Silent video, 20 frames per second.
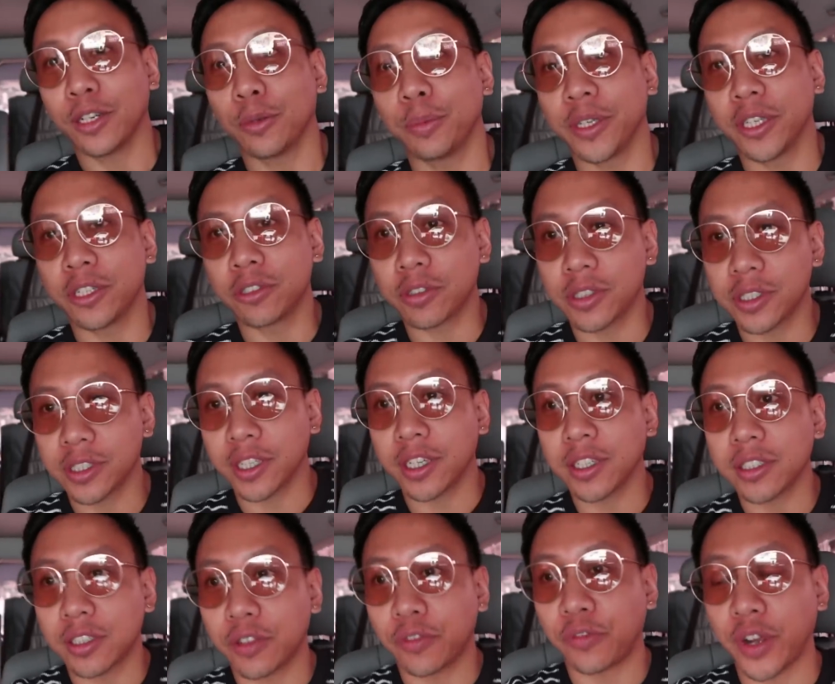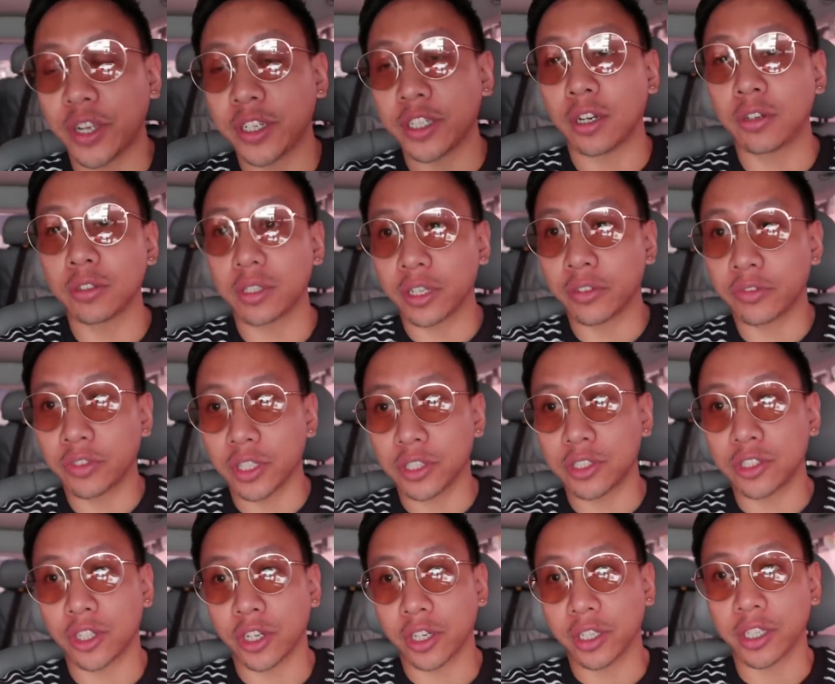It'll be interesting to find out if
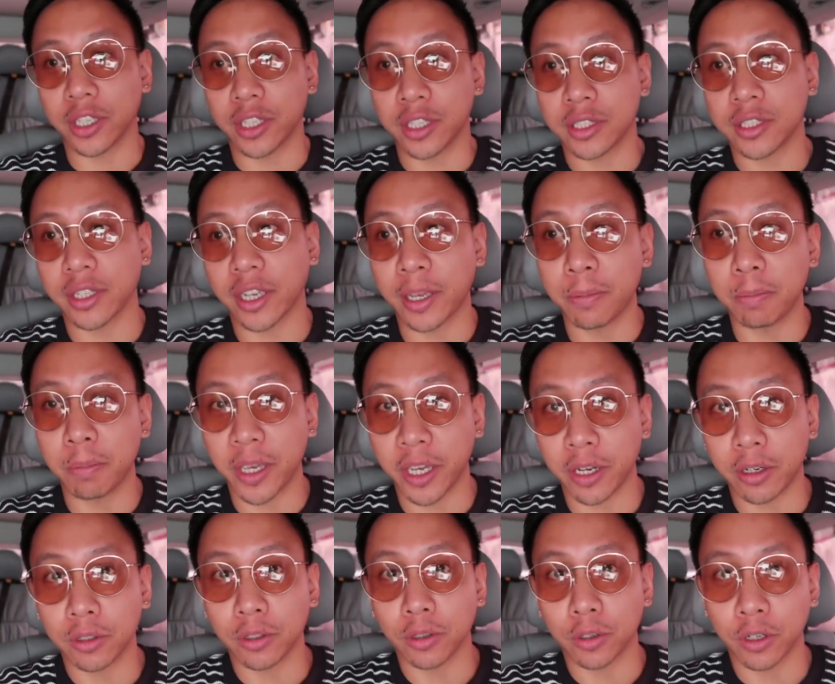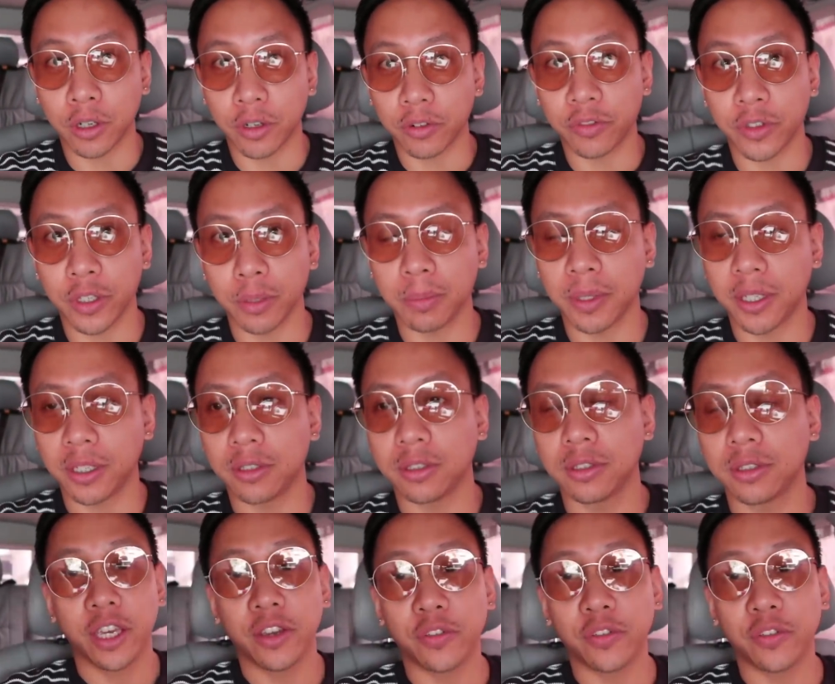this chick is a male or a female.